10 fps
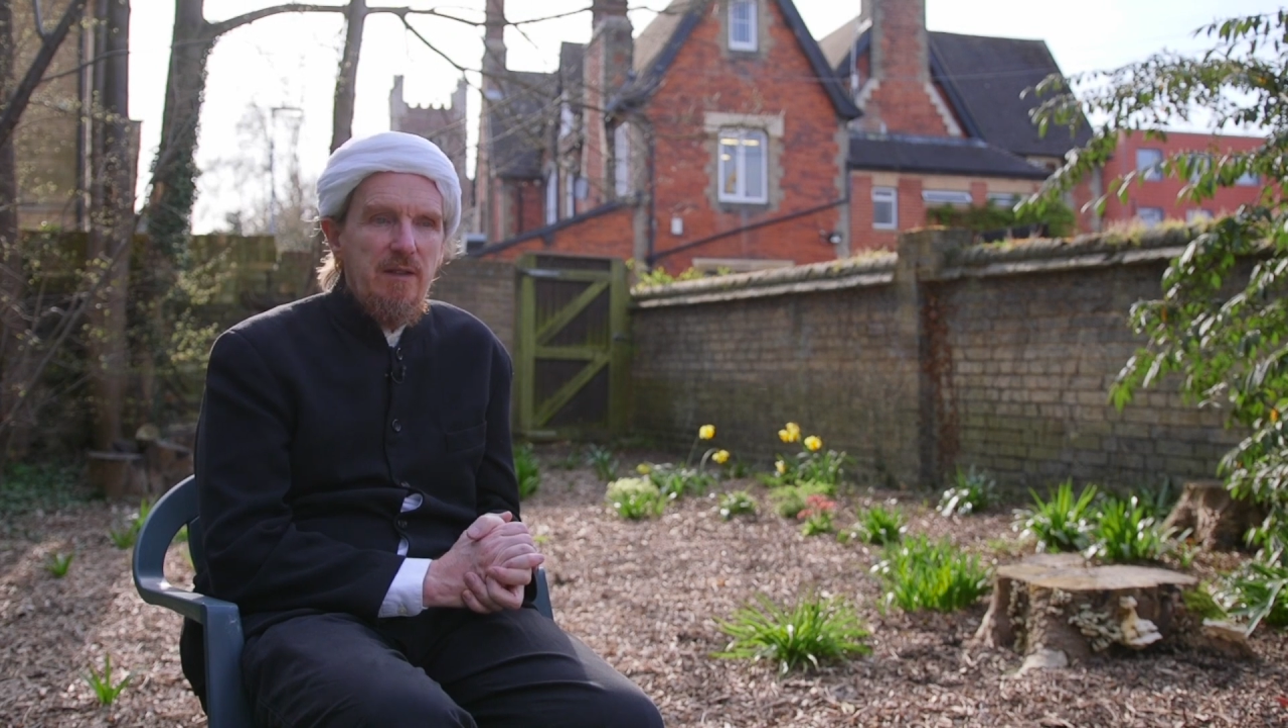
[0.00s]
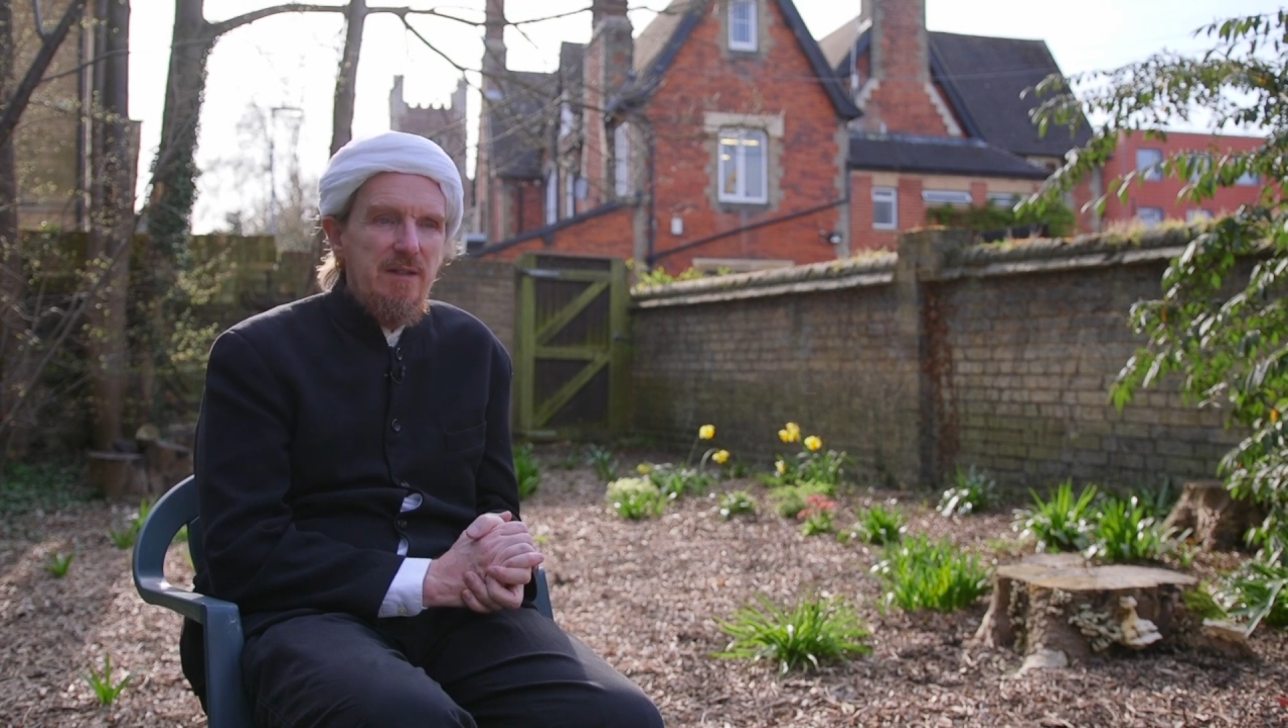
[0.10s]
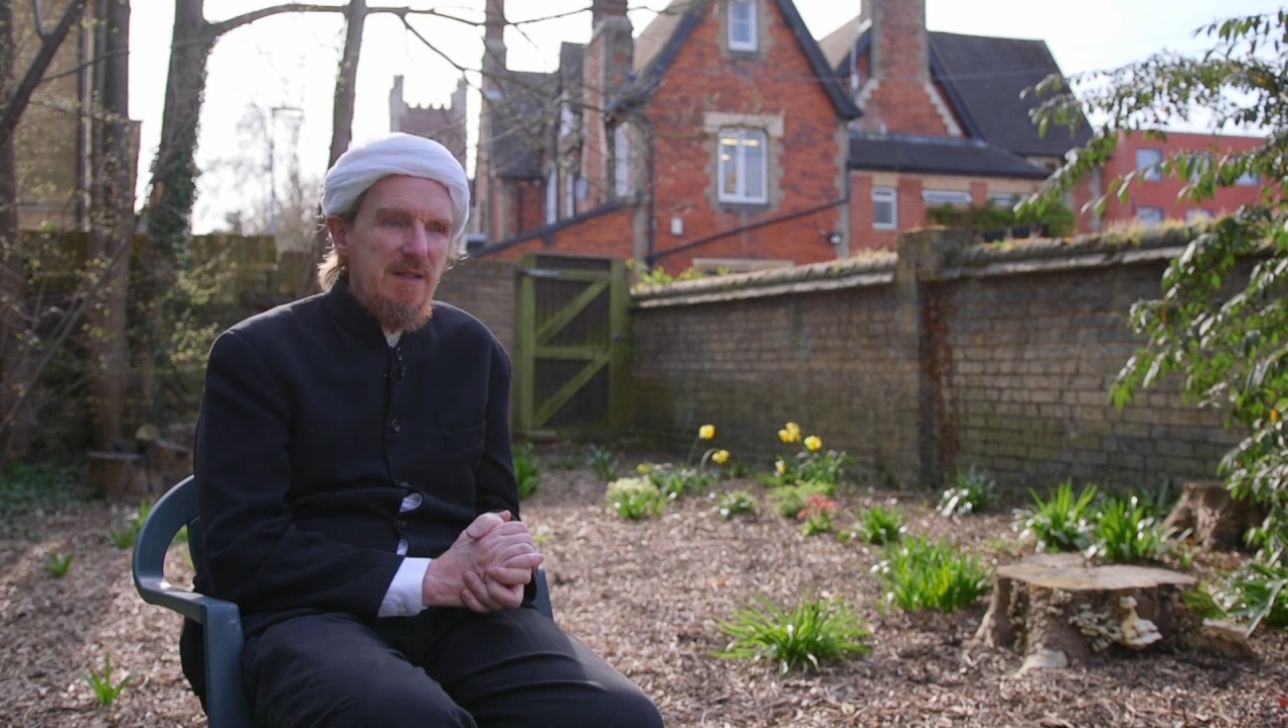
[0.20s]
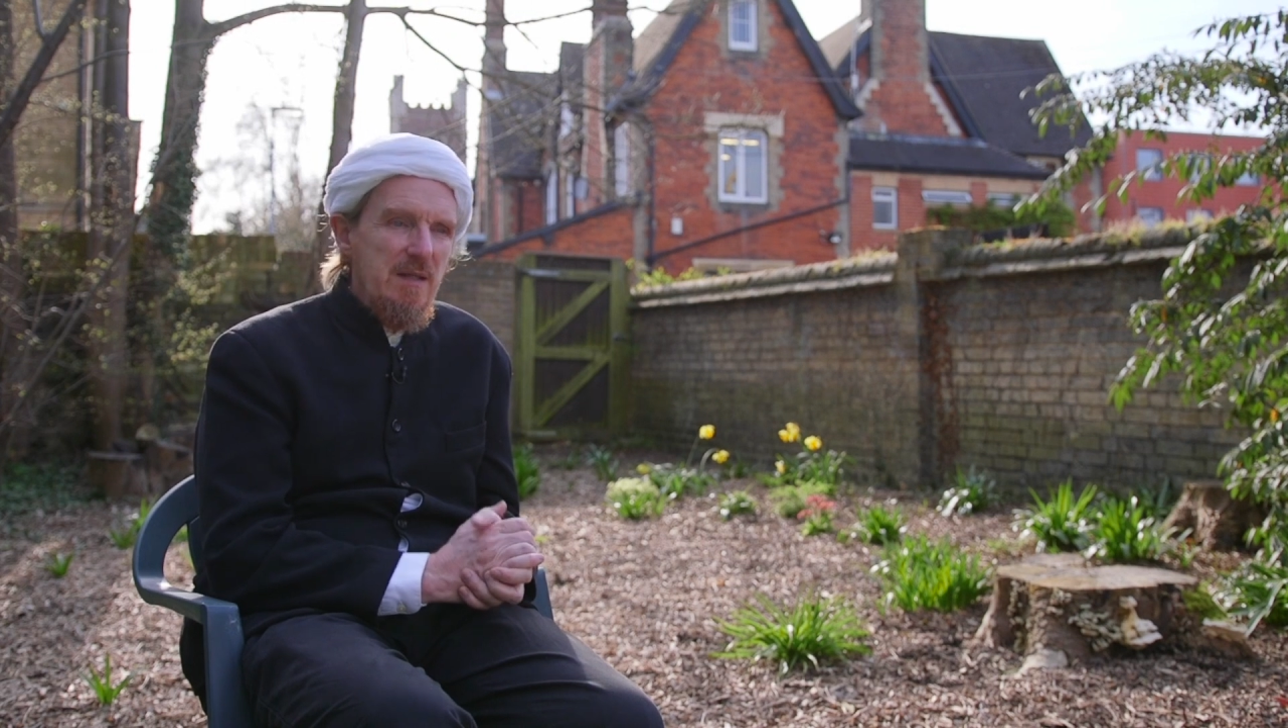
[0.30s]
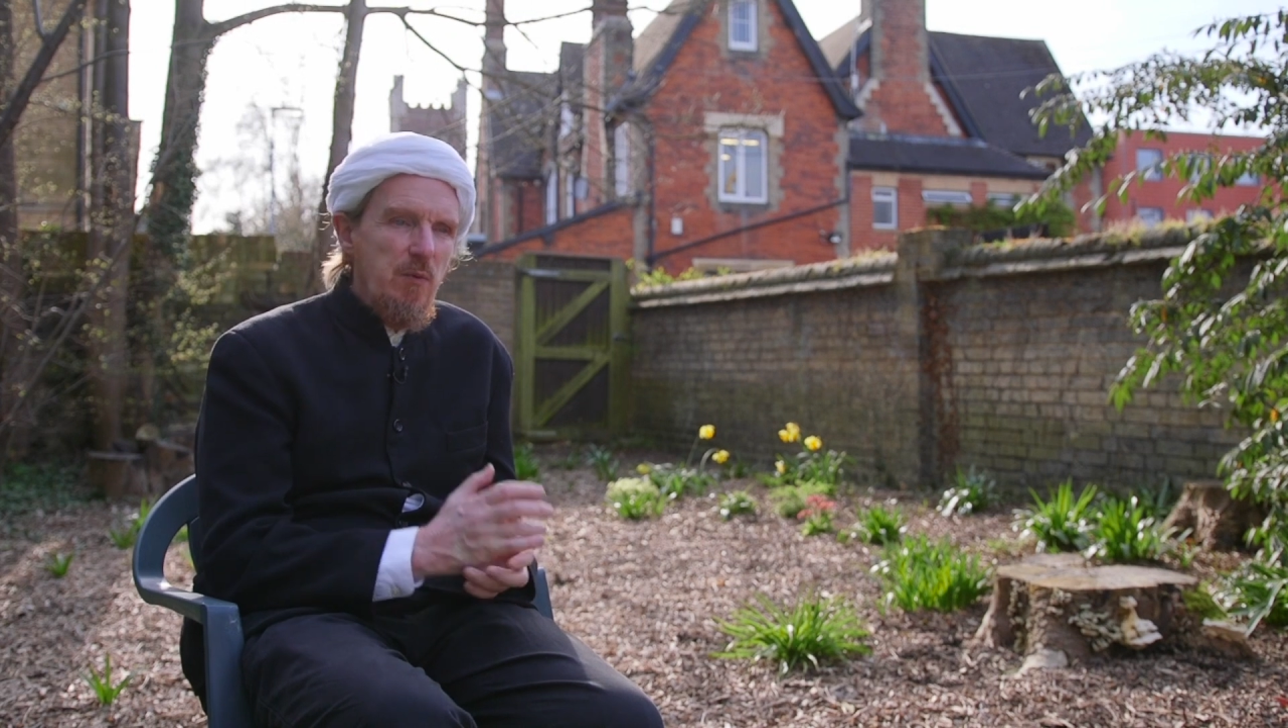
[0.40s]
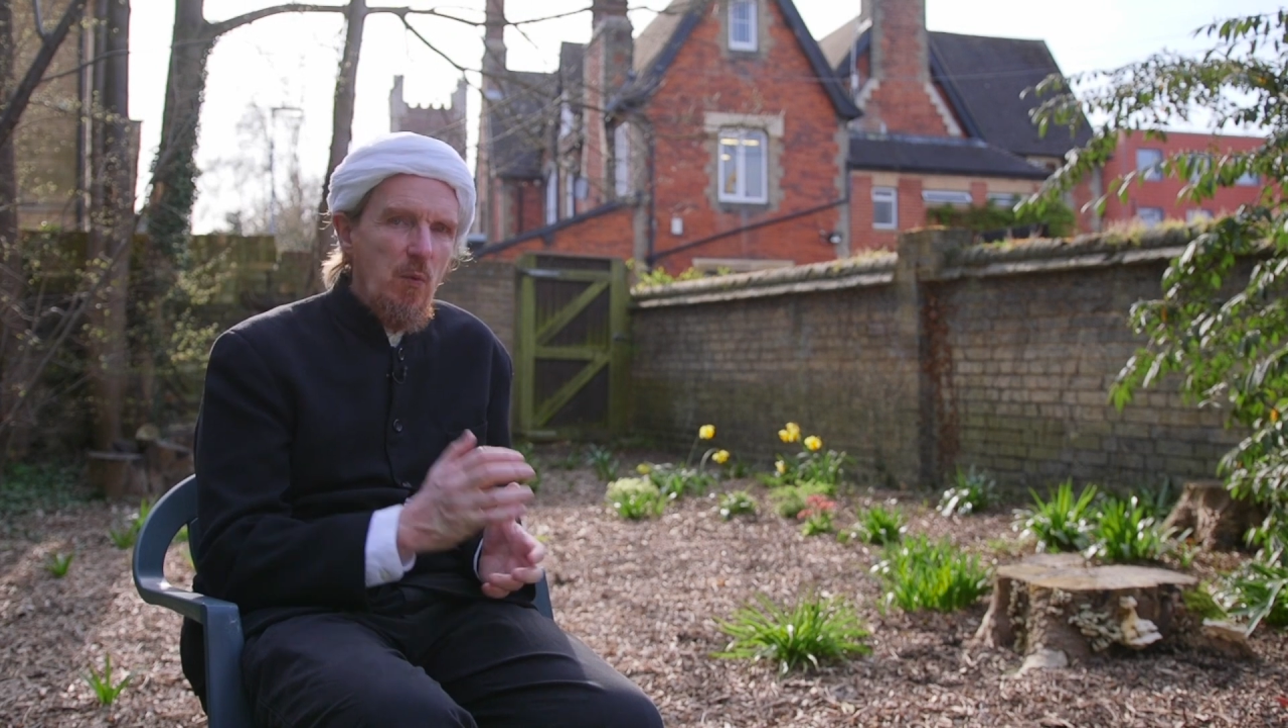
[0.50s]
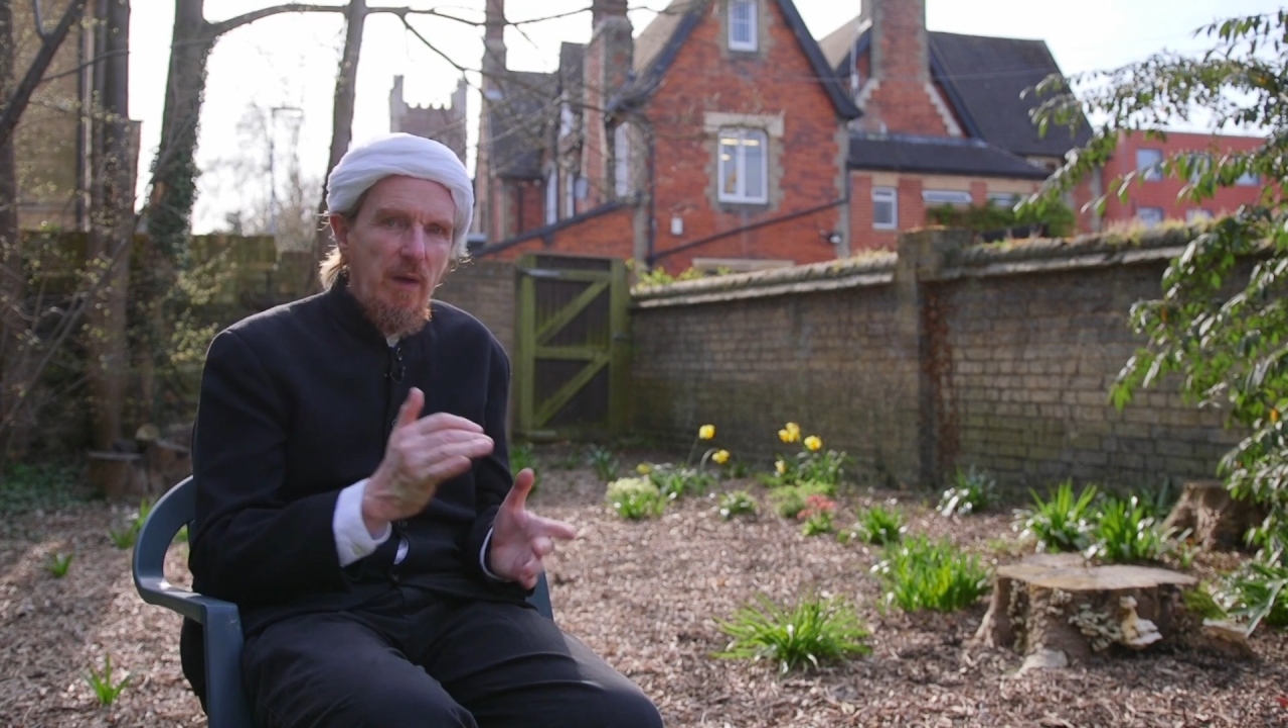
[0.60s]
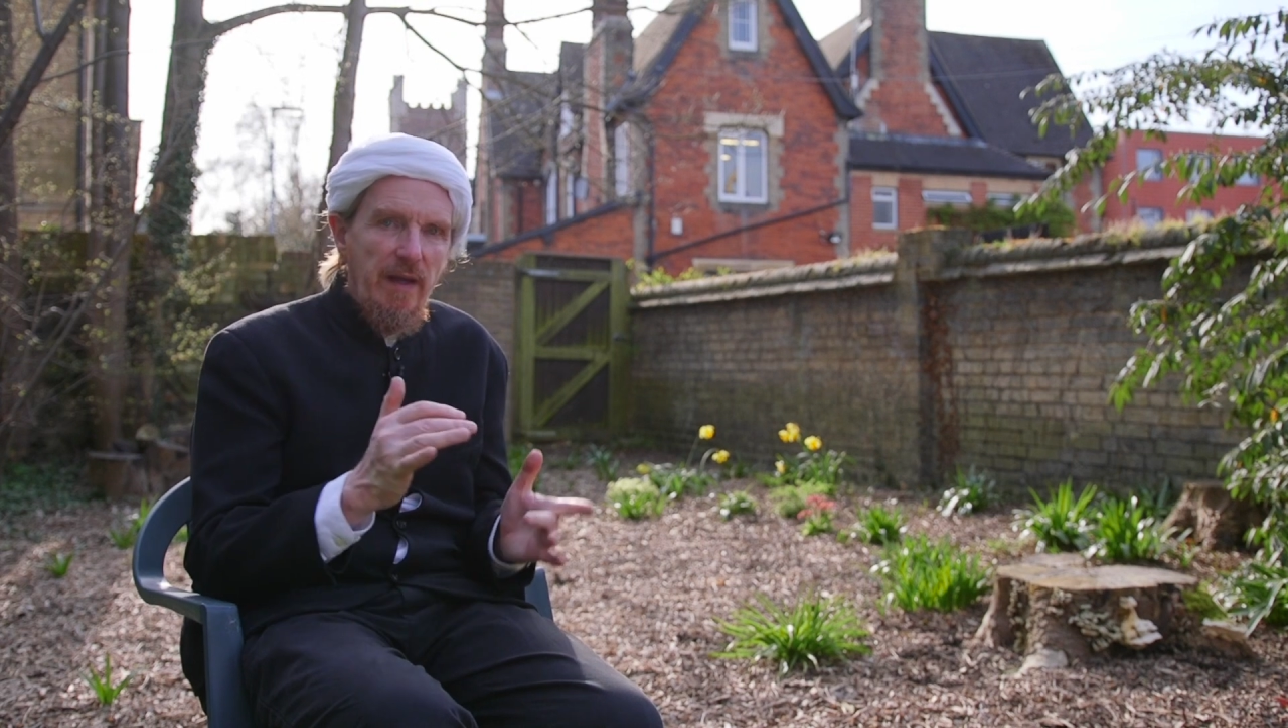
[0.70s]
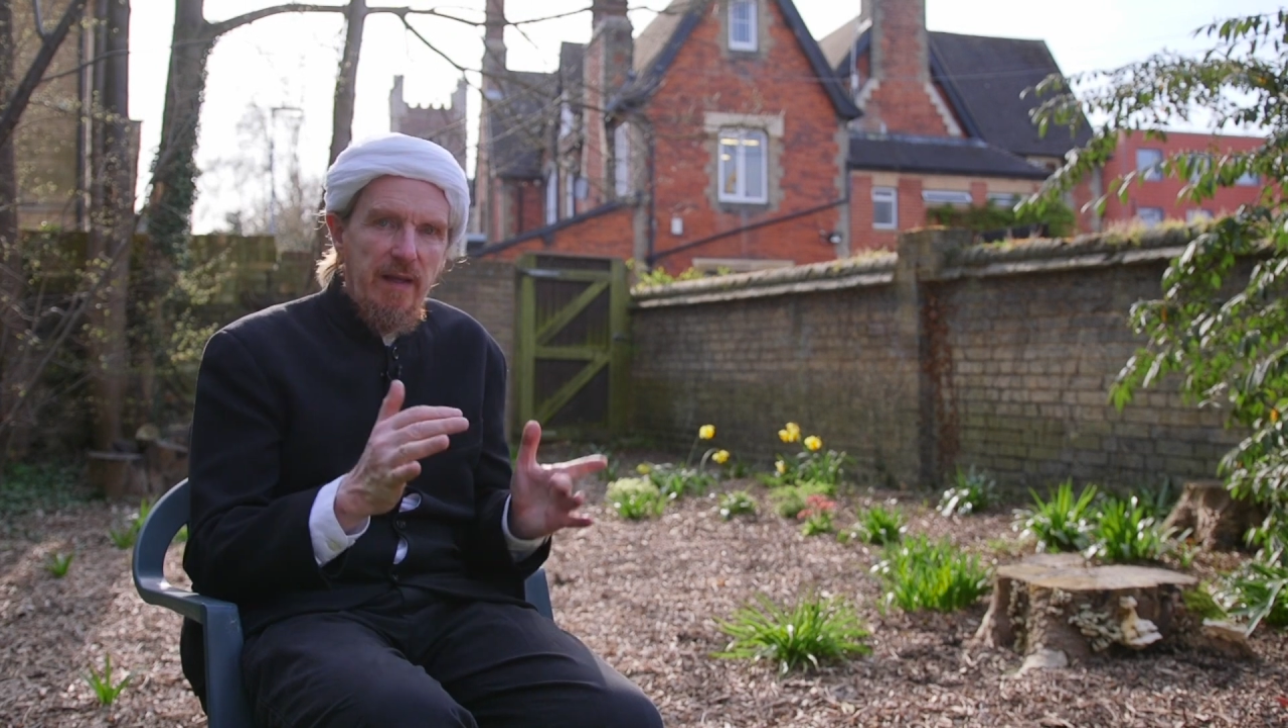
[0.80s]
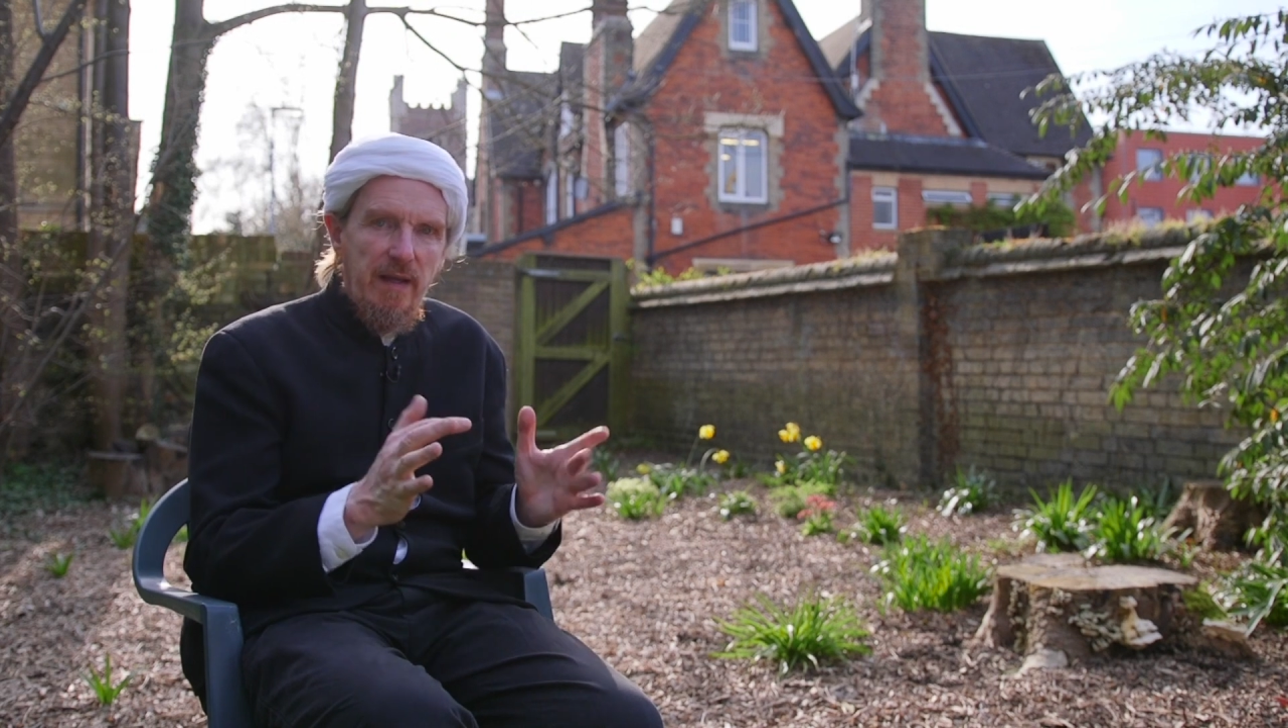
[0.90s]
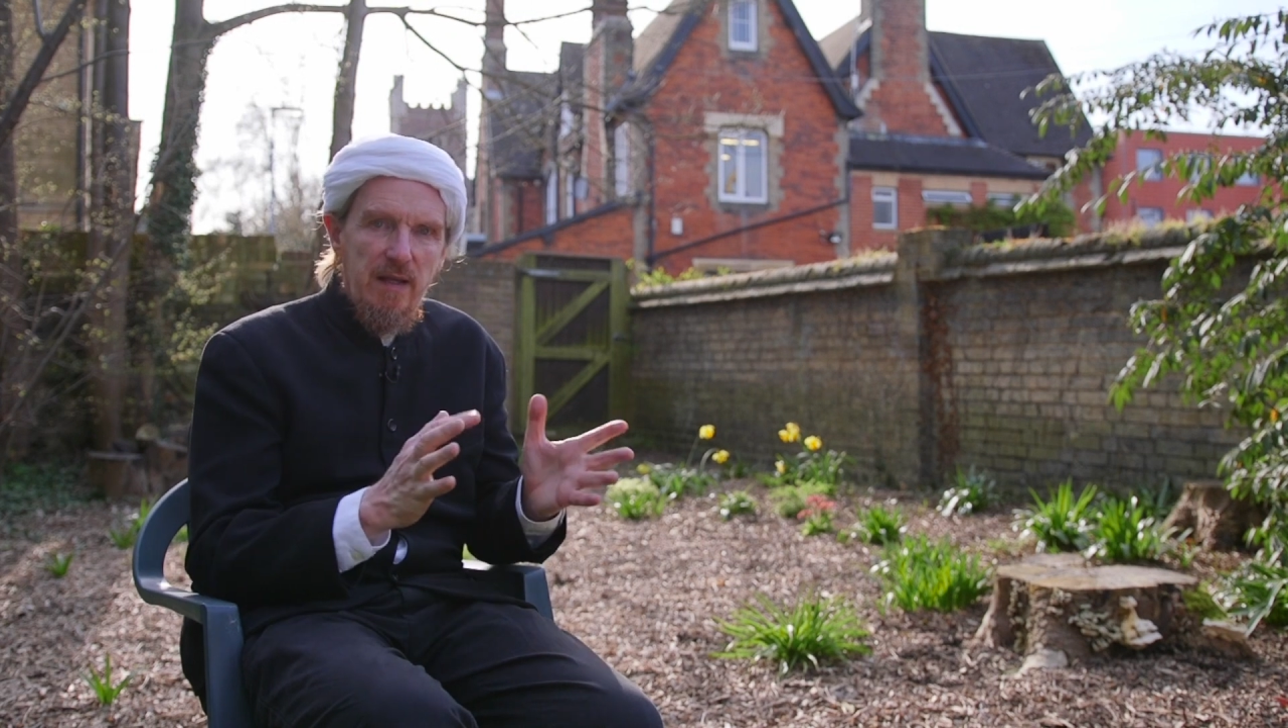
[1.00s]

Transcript: and keep away